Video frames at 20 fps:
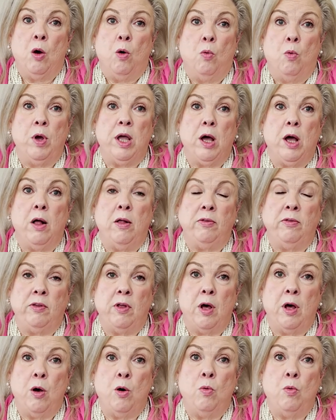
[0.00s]
We
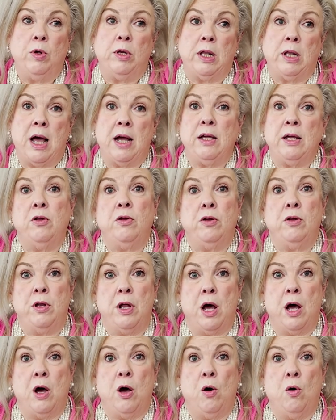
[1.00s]
also would like you to
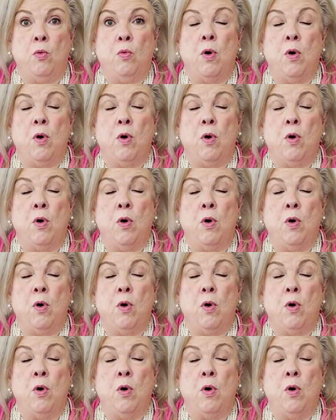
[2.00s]
know